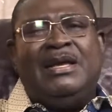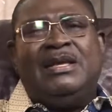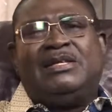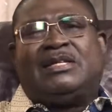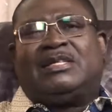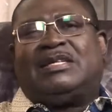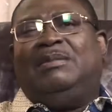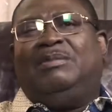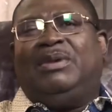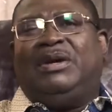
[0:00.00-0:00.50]

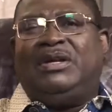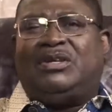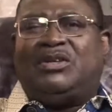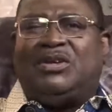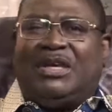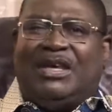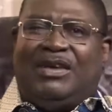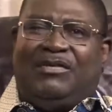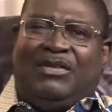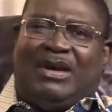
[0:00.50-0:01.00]
Somebody
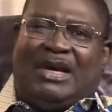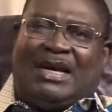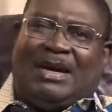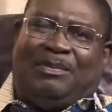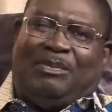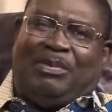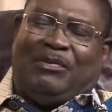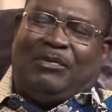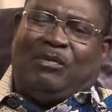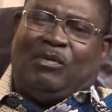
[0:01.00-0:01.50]
to give you a
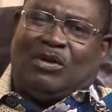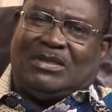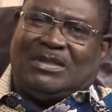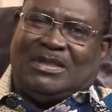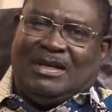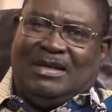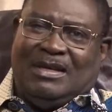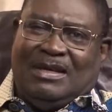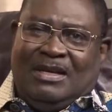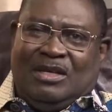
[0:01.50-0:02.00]
cup of
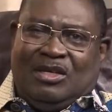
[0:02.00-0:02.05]
water,